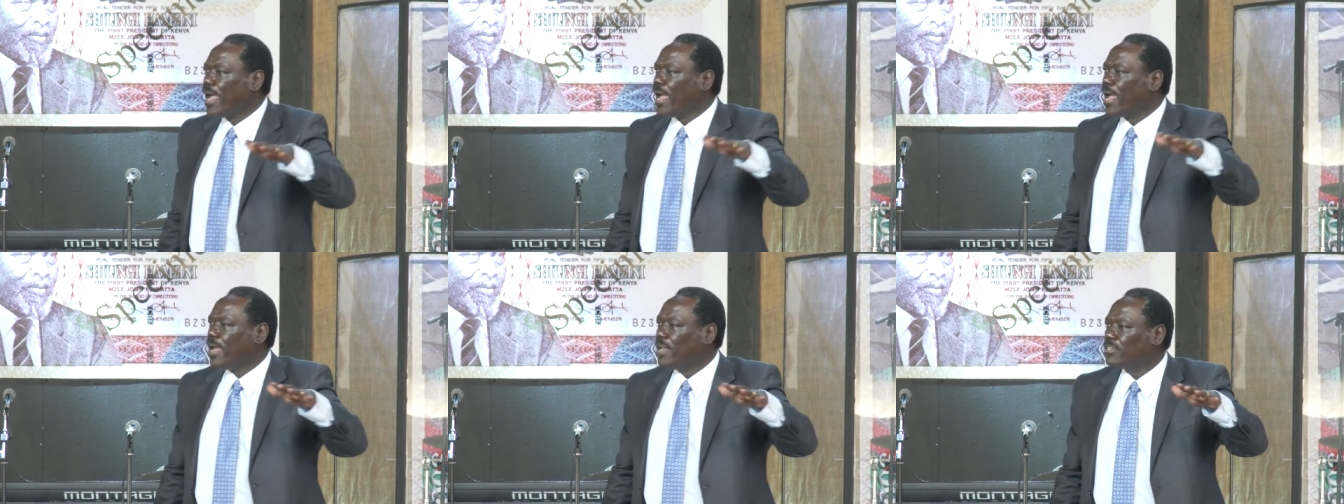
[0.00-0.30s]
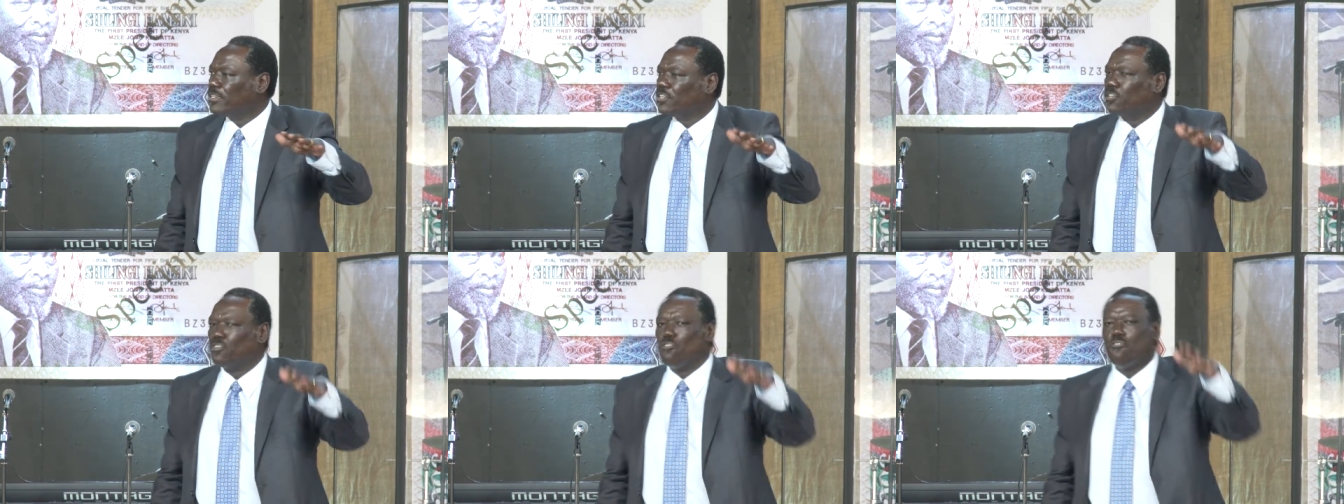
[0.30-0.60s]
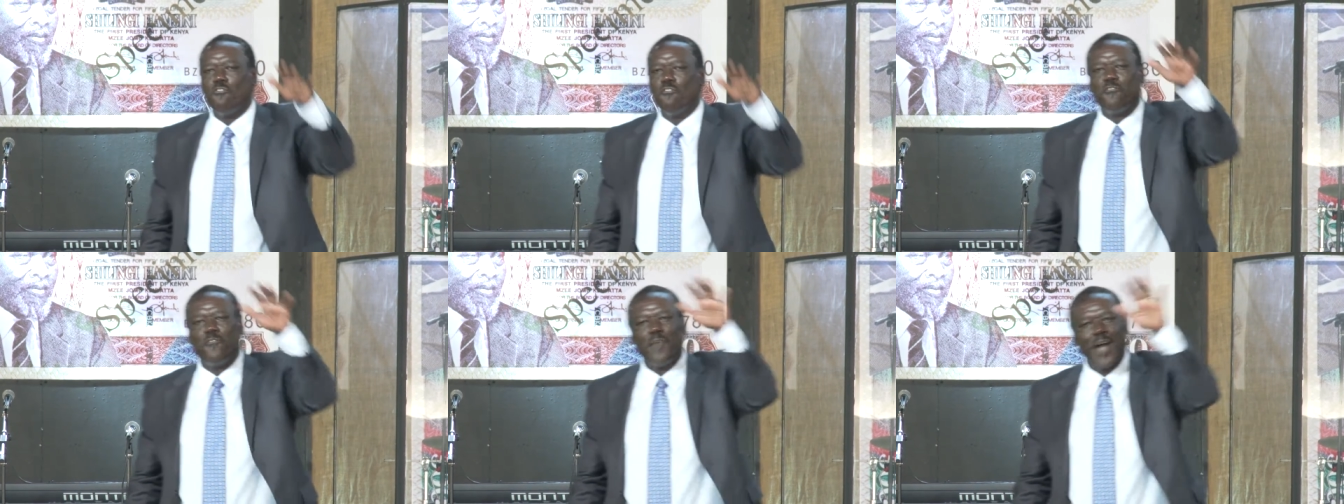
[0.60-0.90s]
and
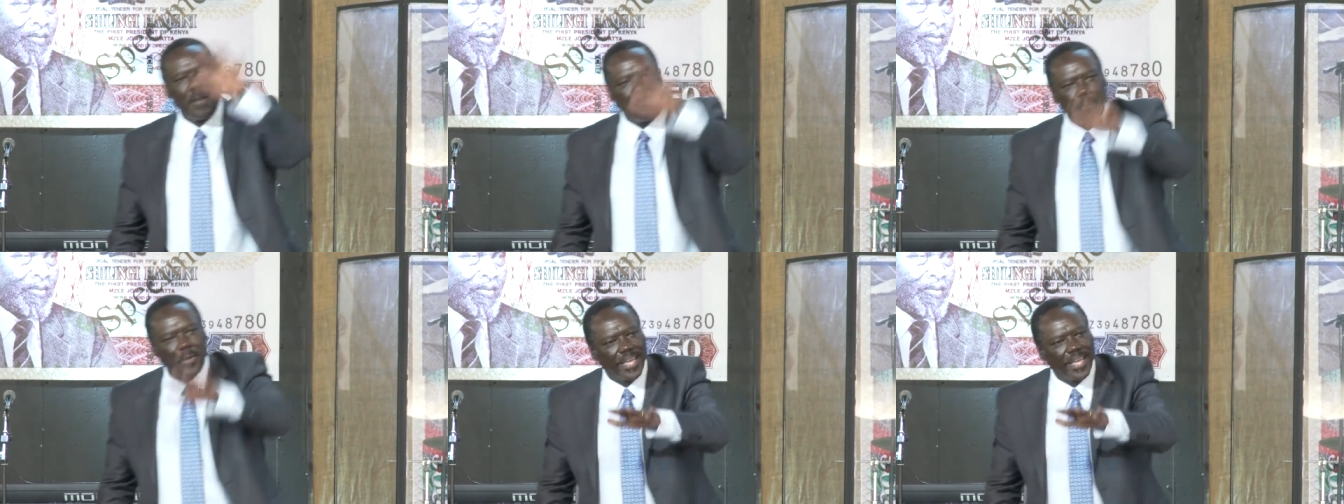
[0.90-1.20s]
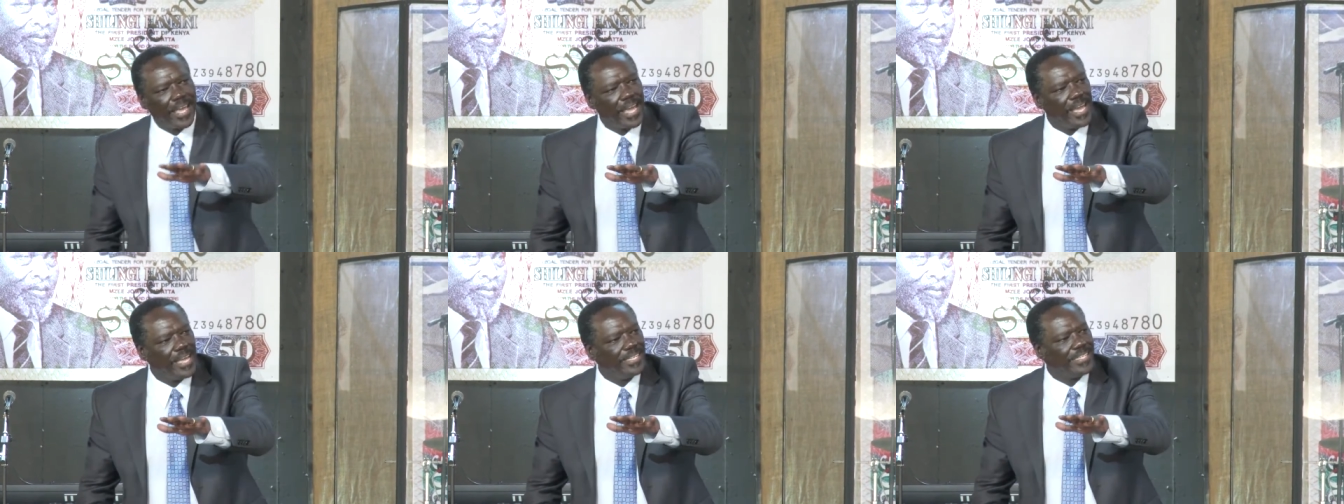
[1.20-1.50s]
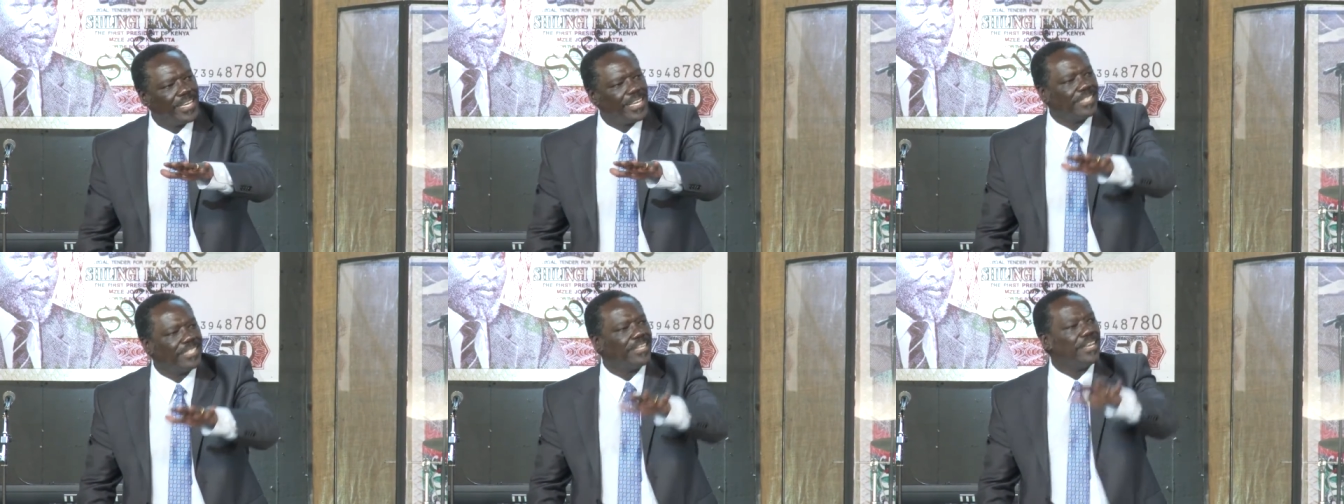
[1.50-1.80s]
you
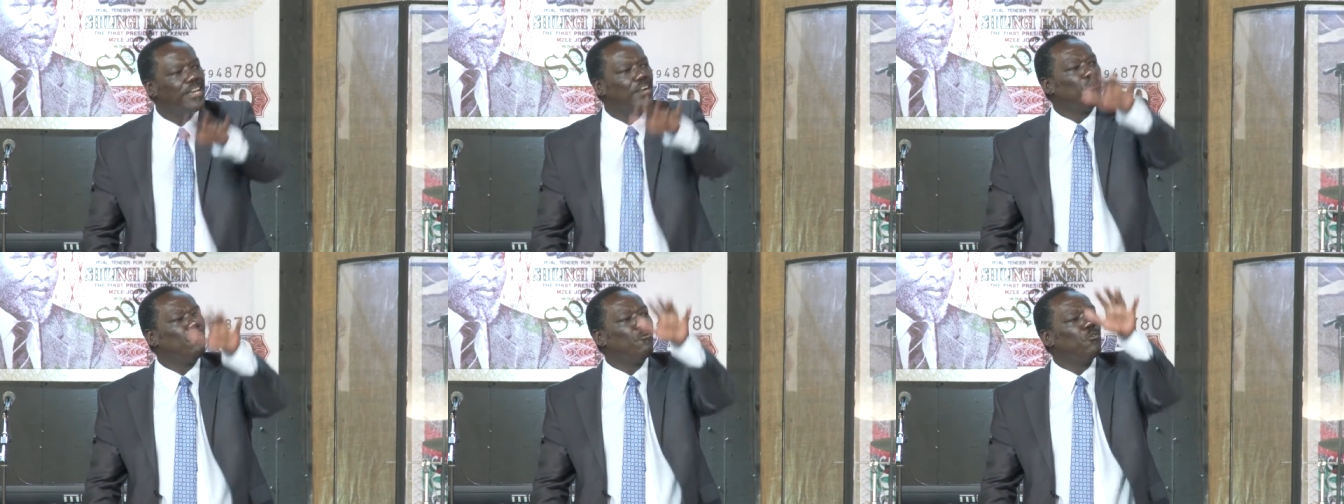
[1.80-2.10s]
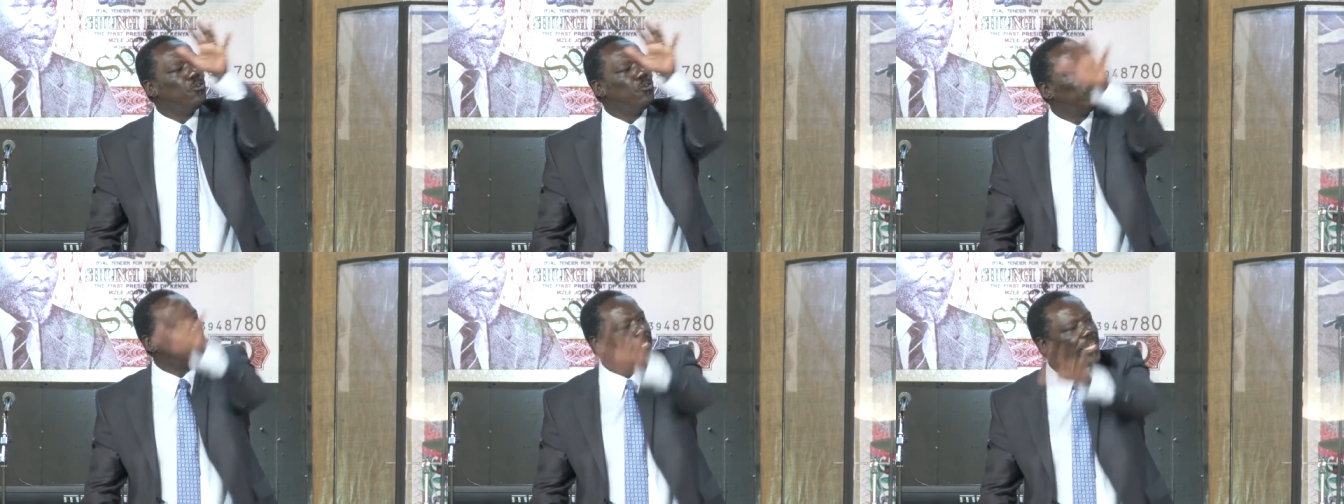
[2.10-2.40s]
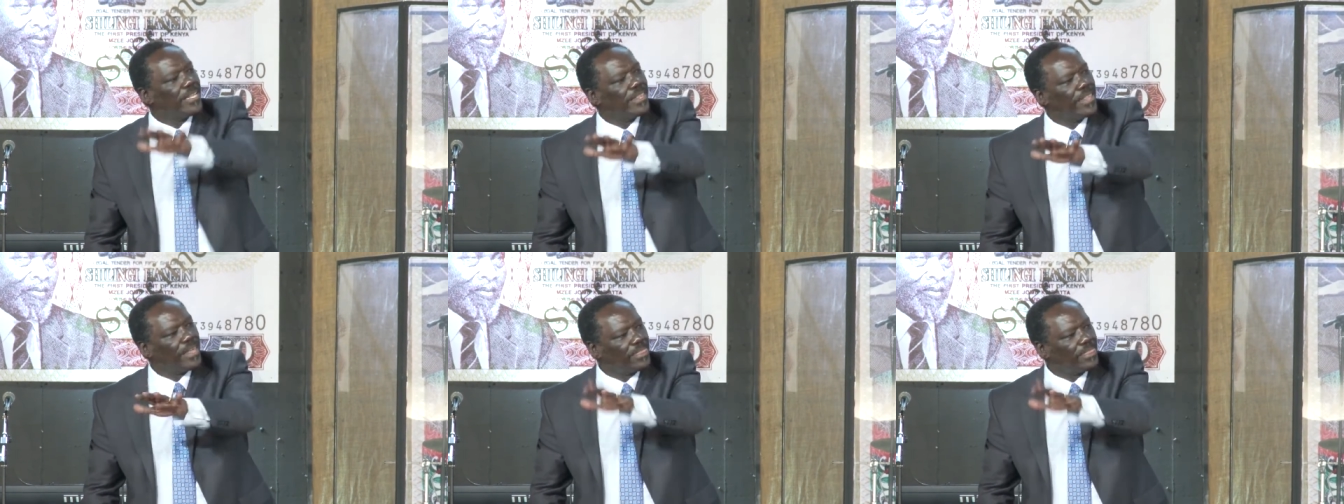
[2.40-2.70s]
fabricate it
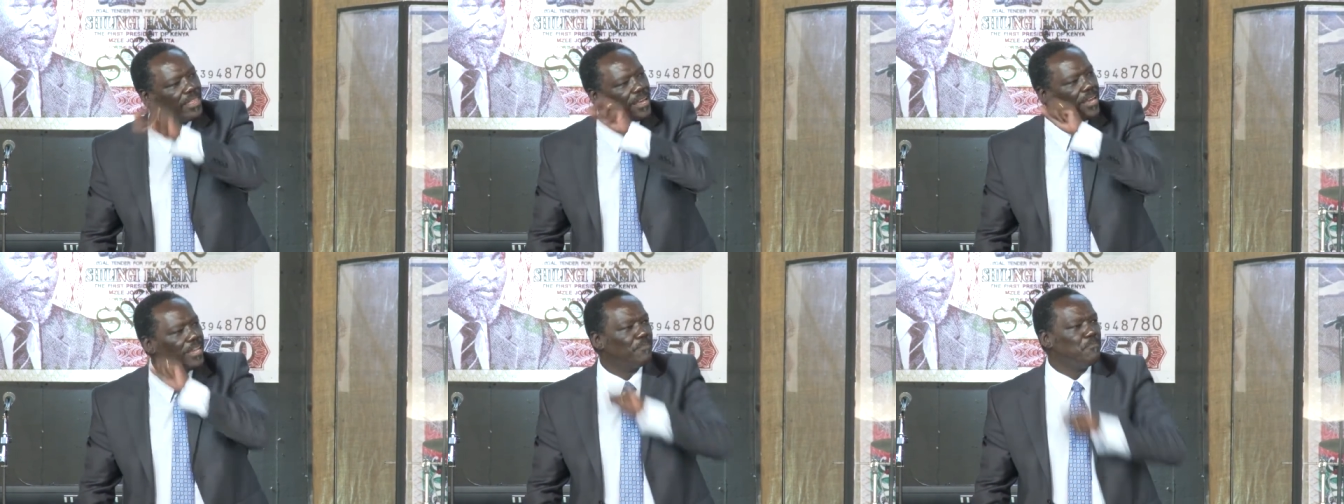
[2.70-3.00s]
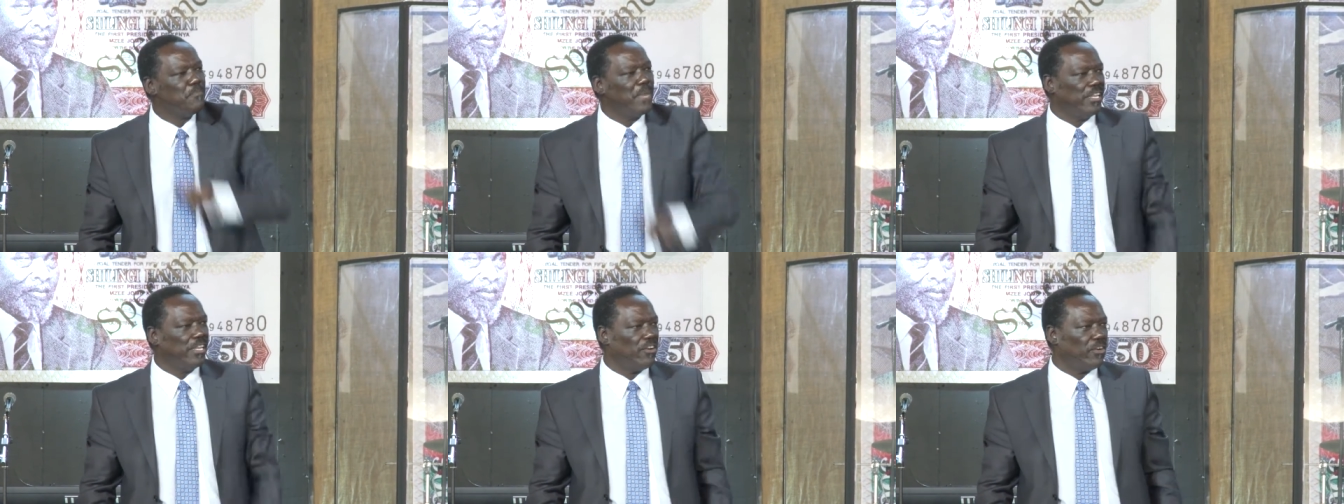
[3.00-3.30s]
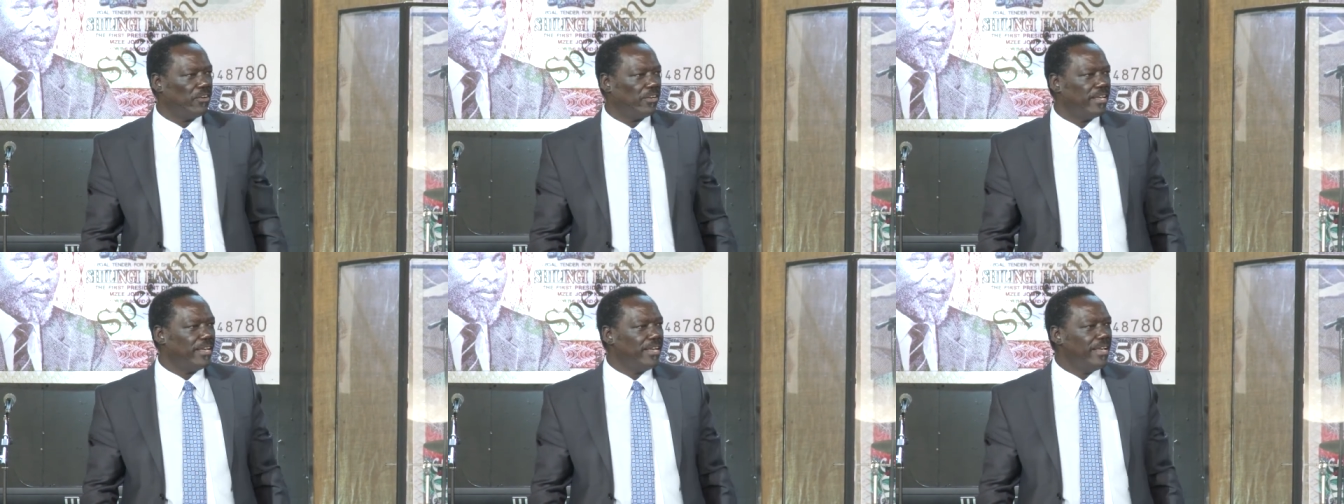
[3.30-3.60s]
using the third
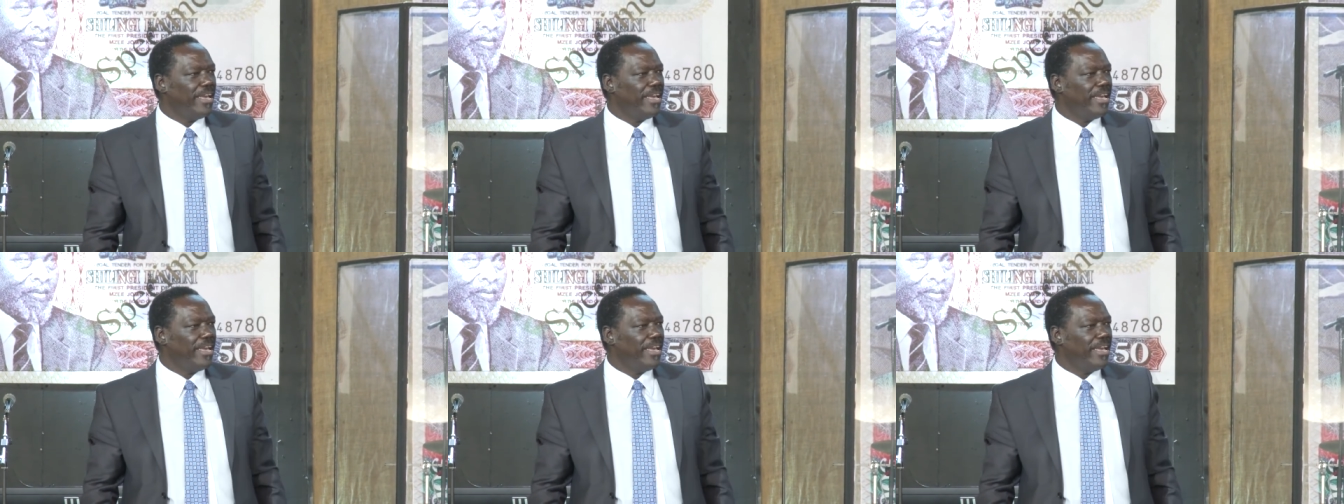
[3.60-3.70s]
million.